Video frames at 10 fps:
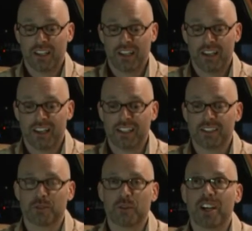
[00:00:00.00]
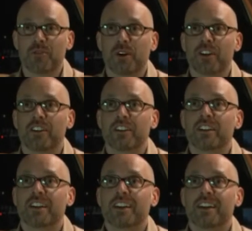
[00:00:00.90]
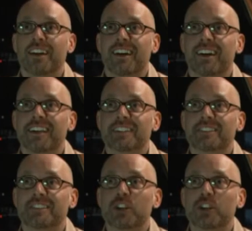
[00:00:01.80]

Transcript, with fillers: uh, his writing partner, uh,